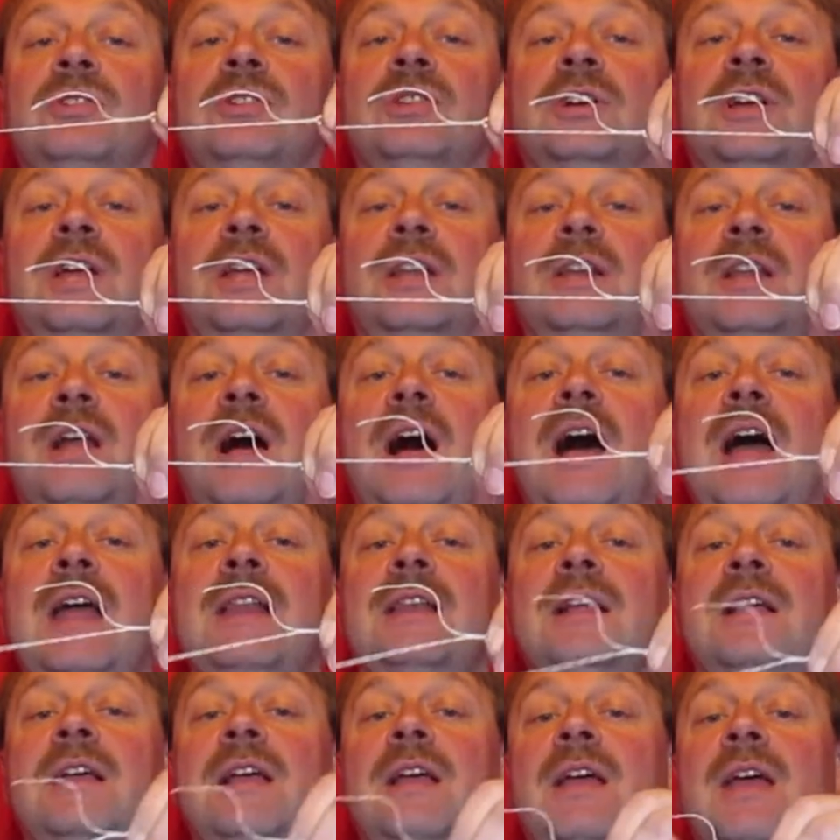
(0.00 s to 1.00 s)
looking
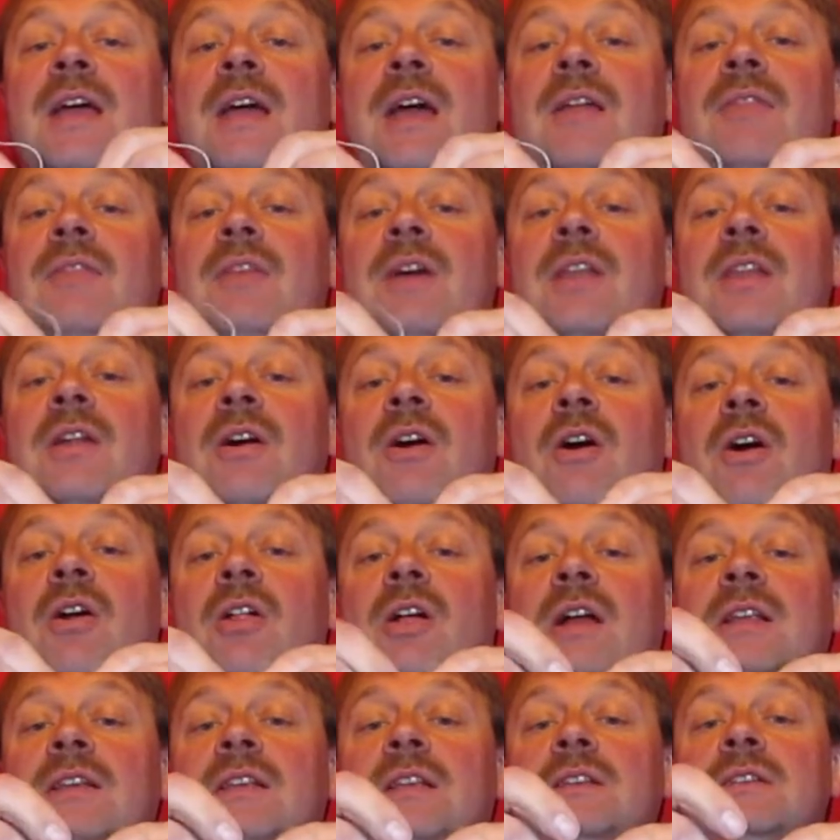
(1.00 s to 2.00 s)
knot. And then
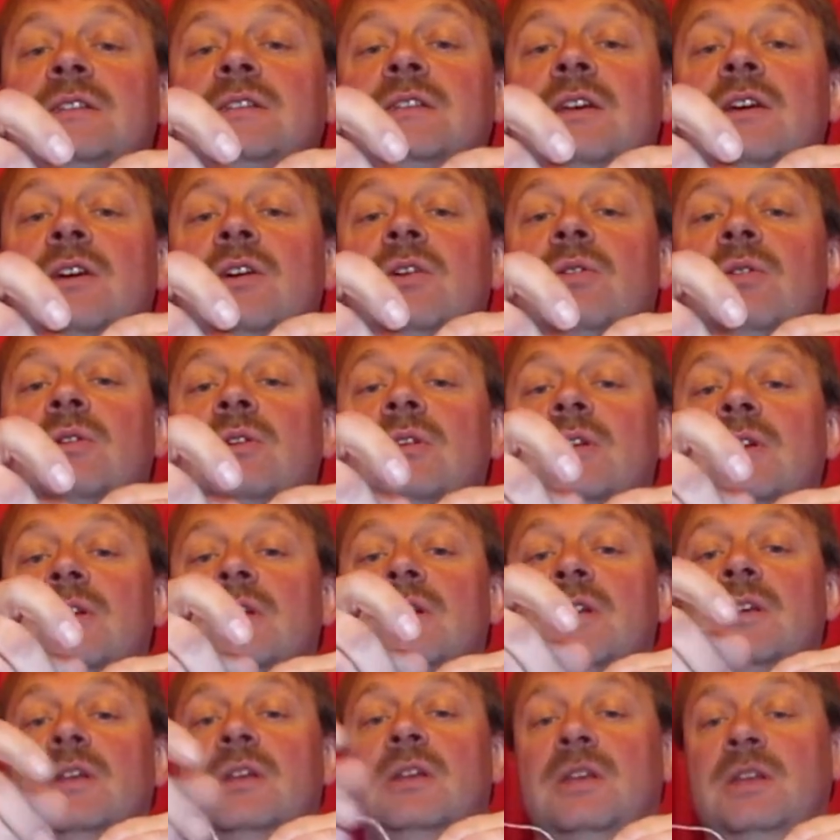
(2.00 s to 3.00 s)
all I need to do
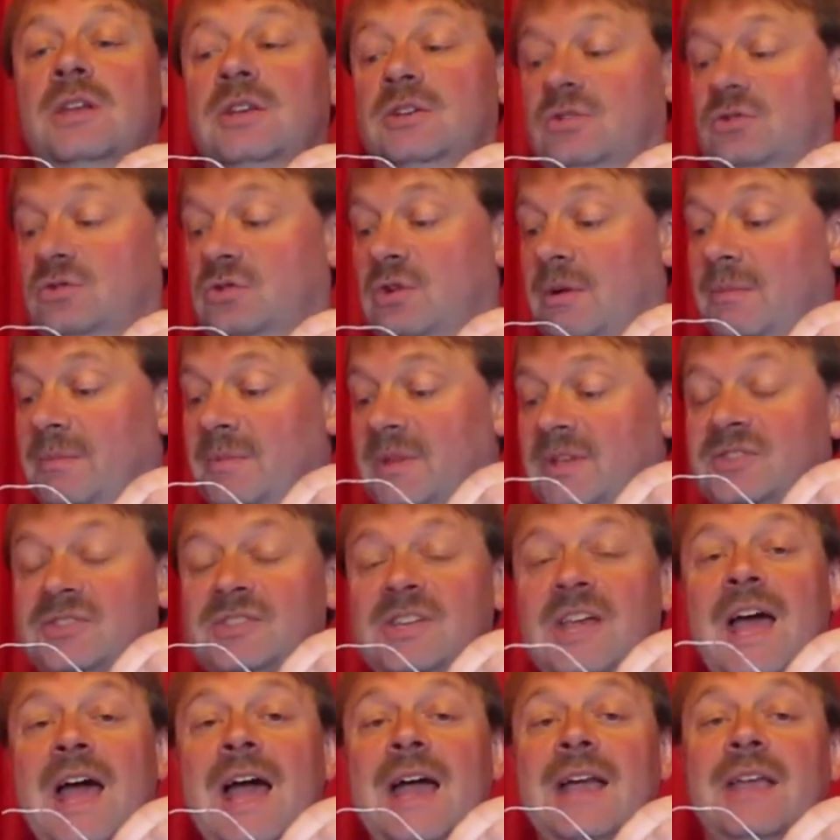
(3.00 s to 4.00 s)
is trim
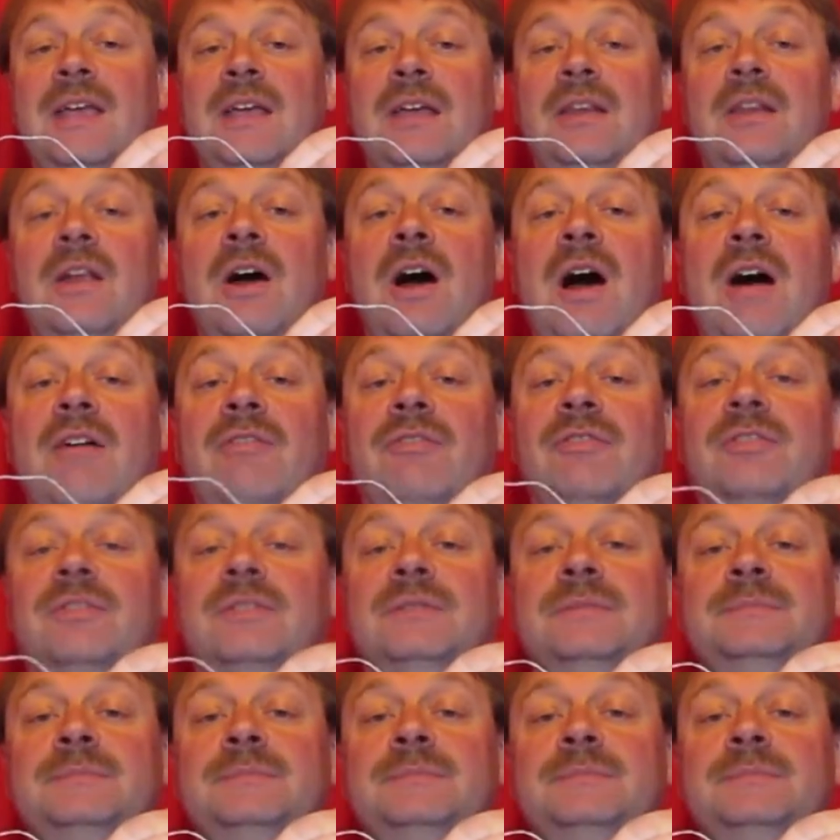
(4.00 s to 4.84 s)
this tag end off.